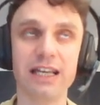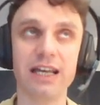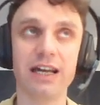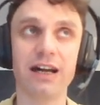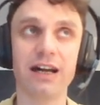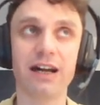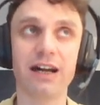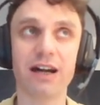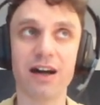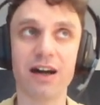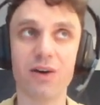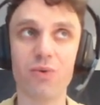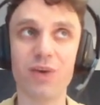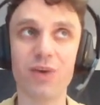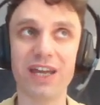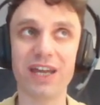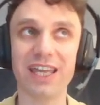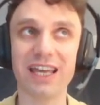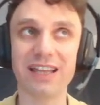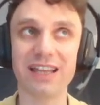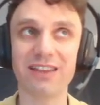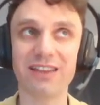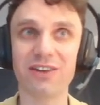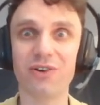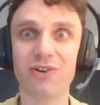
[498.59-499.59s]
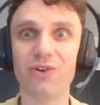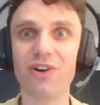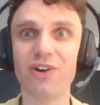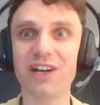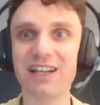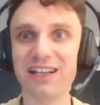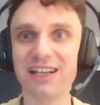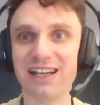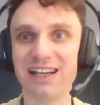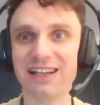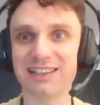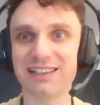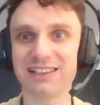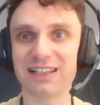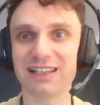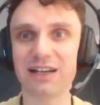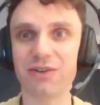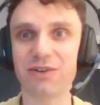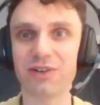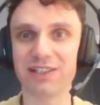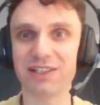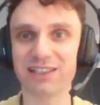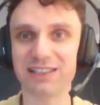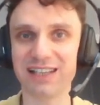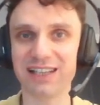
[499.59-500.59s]
how we can organize
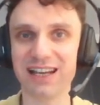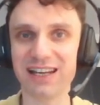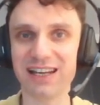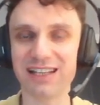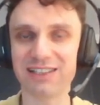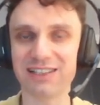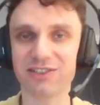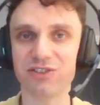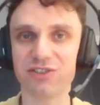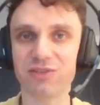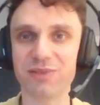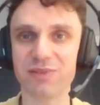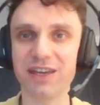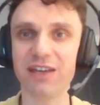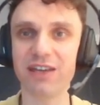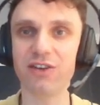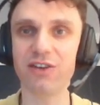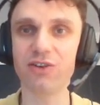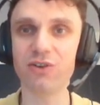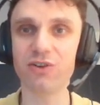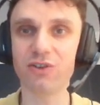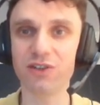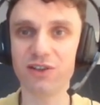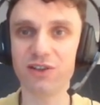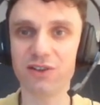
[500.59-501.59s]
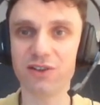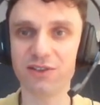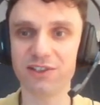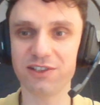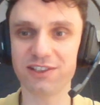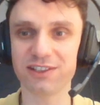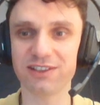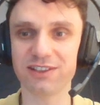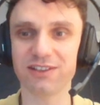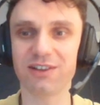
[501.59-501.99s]
our studies to make good use